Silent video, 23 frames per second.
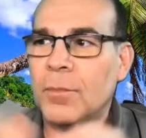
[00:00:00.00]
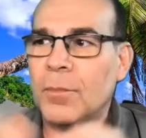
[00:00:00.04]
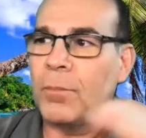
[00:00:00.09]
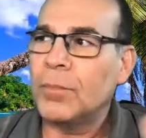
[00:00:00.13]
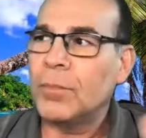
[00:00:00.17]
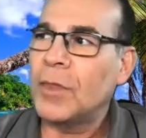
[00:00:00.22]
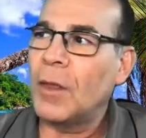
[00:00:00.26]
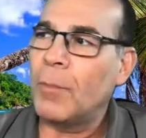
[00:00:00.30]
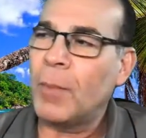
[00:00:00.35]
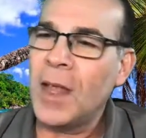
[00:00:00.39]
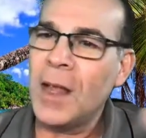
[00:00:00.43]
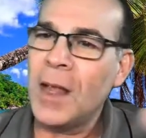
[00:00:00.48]
The
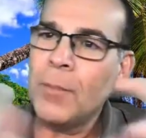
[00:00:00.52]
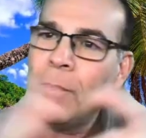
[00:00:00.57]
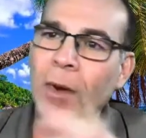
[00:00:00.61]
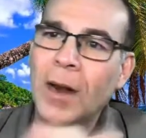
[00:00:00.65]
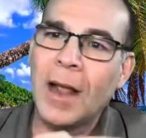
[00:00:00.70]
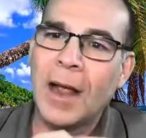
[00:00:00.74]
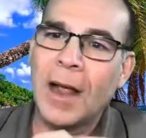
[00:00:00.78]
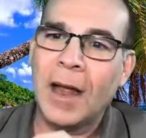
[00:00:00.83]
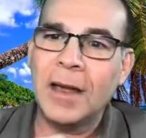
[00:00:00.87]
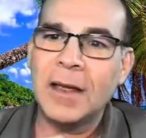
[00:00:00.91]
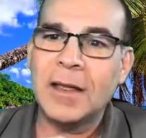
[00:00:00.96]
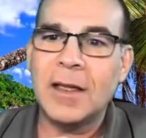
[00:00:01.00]
people
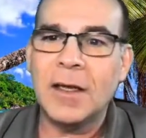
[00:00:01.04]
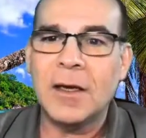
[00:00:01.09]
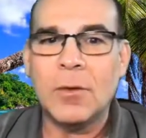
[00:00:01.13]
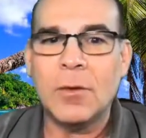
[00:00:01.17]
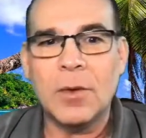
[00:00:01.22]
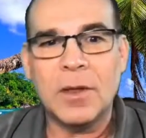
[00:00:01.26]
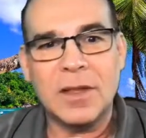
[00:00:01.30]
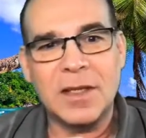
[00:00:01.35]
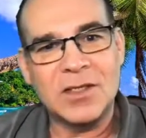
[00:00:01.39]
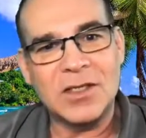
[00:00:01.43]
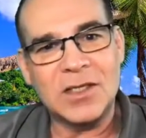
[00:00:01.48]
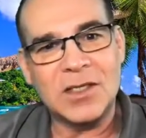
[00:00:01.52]
I deal with
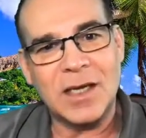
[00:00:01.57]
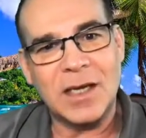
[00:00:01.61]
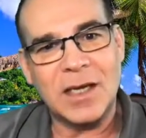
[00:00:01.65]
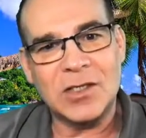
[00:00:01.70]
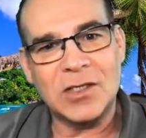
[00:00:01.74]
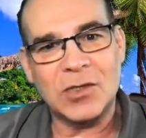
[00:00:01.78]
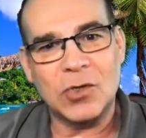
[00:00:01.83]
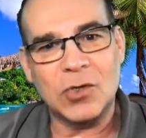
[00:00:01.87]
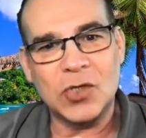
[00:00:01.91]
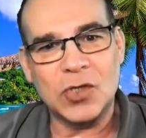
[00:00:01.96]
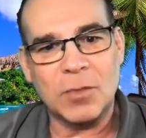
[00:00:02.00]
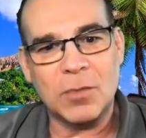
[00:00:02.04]
and see on
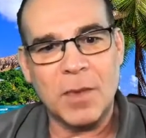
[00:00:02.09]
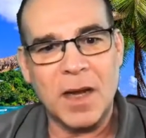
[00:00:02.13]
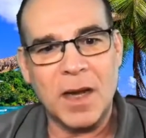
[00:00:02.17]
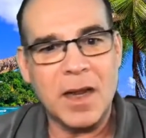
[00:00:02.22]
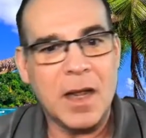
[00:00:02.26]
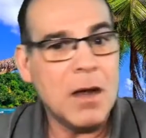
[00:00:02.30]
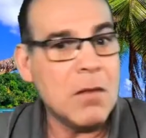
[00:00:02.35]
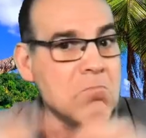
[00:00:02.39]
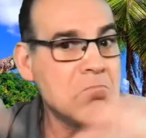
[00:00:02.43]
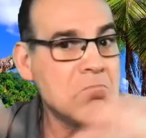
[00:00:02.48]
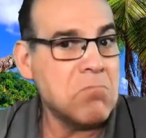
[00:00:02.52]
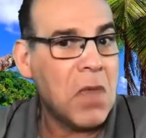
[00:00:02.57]
social media,